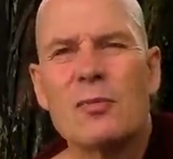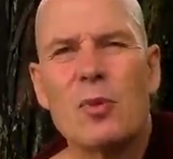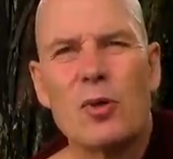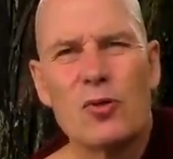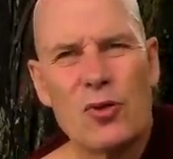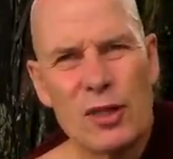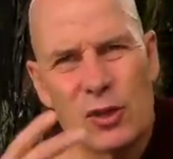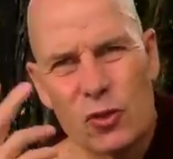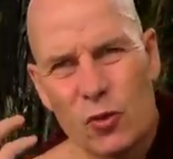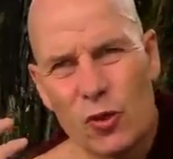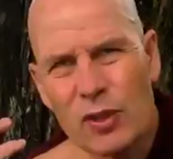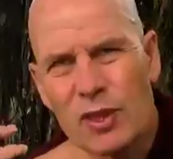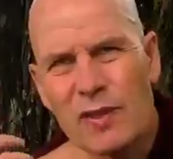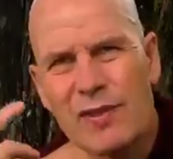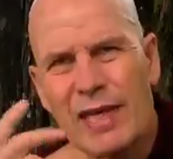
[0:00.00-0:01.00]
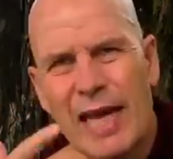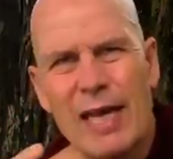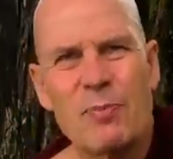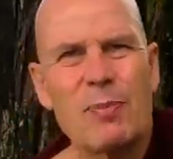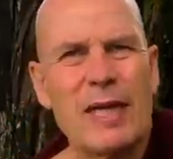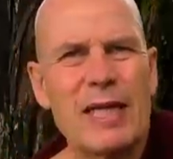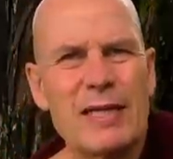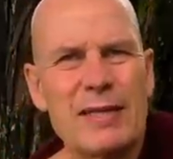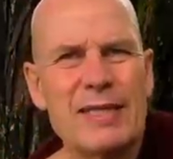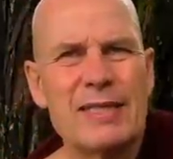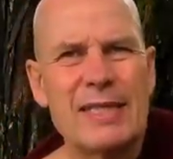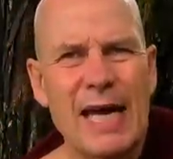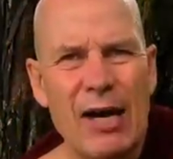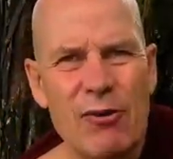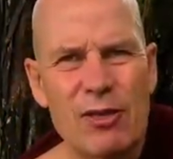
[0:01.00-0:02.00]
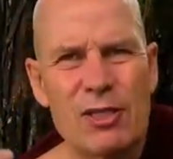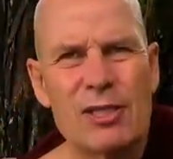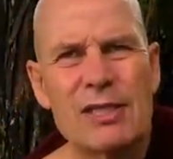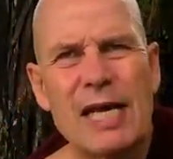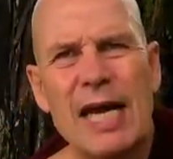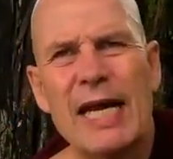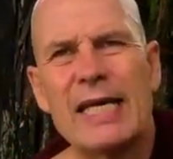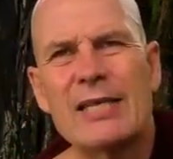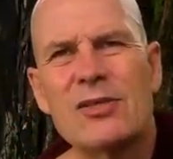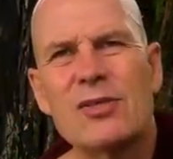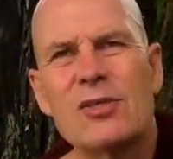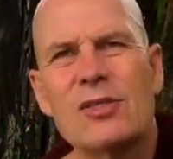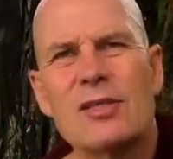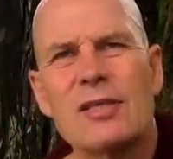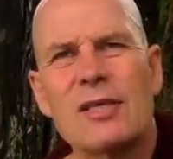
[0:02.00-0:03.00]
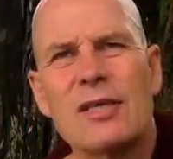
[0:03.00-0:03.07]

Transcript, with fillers: both intuitively and by these outer signs.